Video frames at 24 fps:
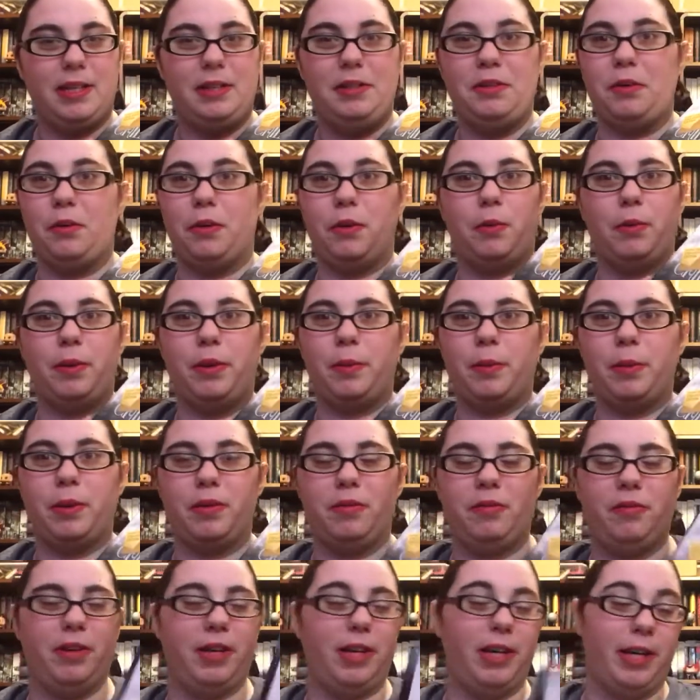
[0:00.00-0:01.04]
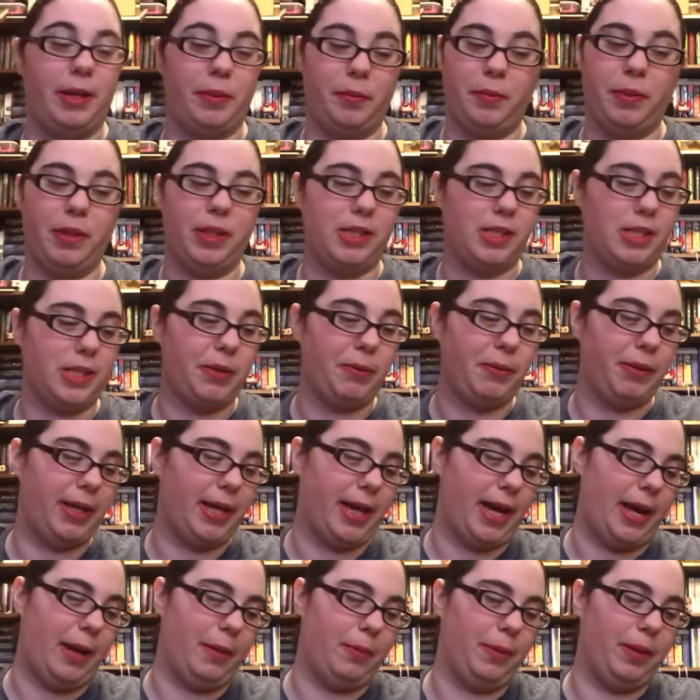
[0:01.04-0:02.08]
Don't know when I'm going to fit it in, but it's going to
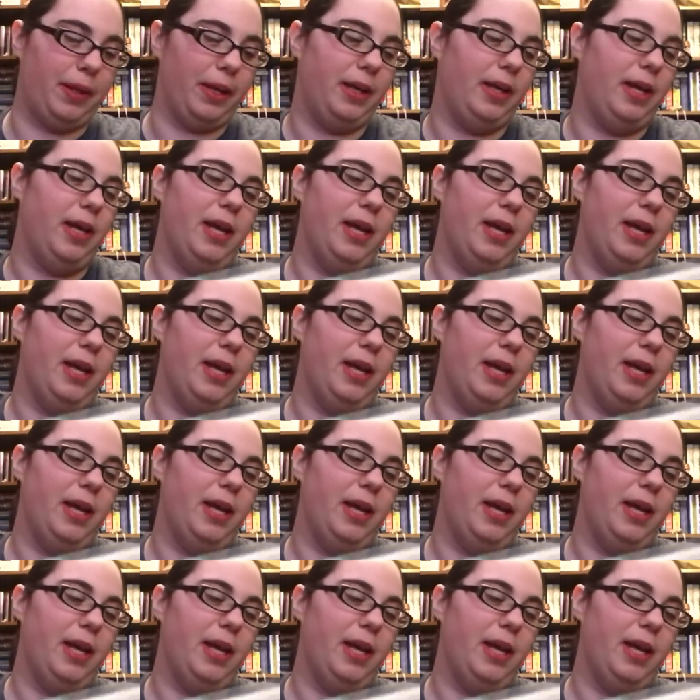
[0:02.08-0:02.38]
happen.